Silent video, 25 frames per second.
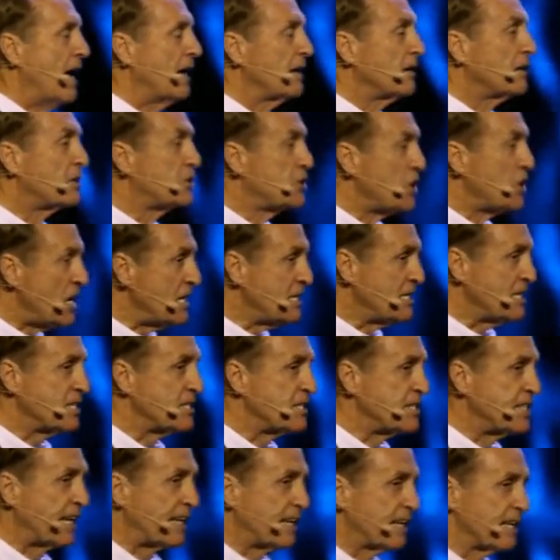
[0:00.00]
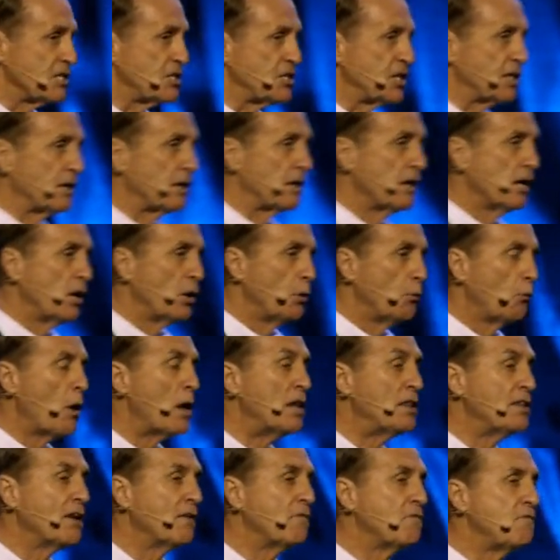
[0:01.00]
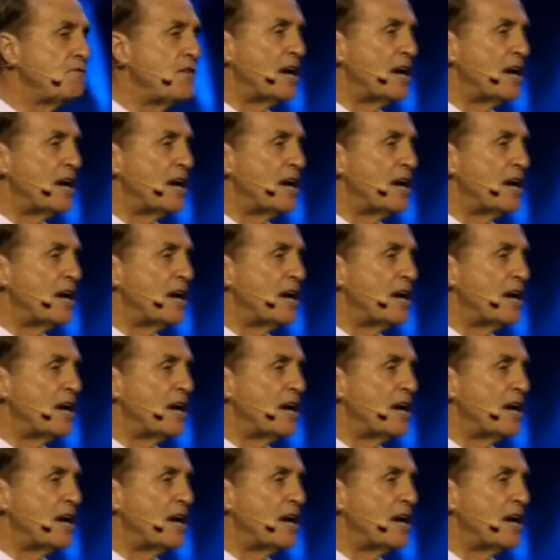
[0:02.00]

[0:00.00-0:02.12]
And Jesus said, listen, when the